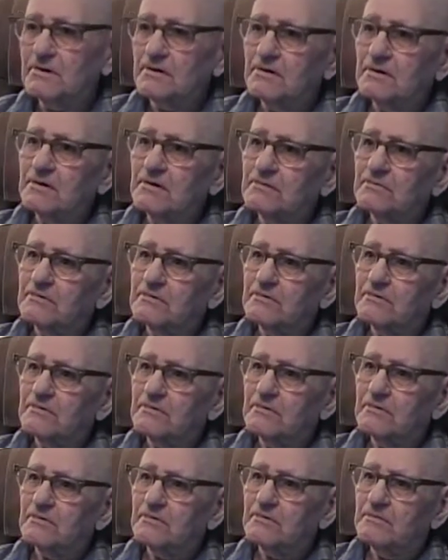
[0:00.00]
What type
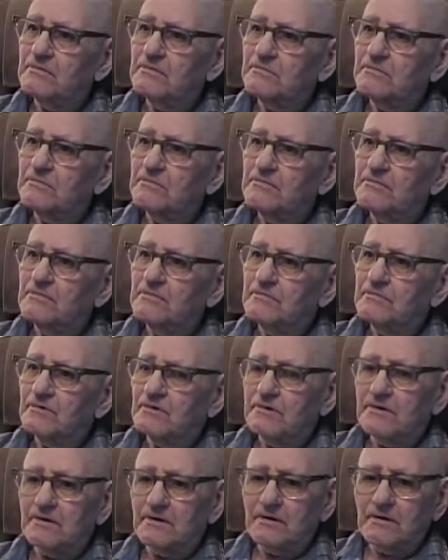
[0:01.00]
of souvenirs did
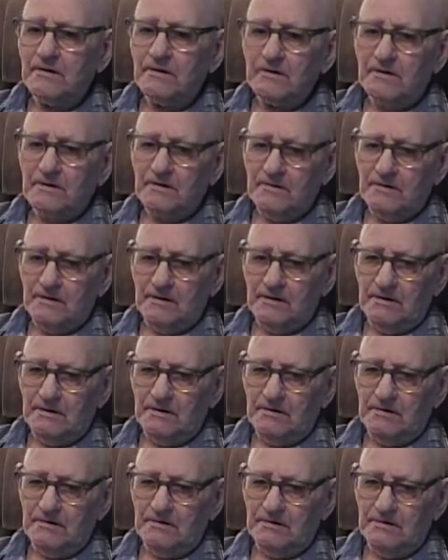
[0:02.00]
you collect?
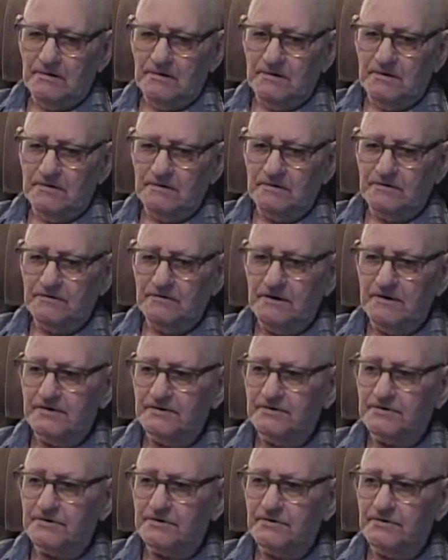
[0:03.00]
Well,
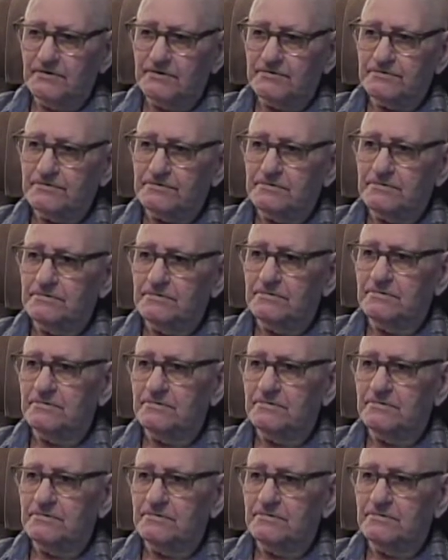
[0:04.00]
grass skirts and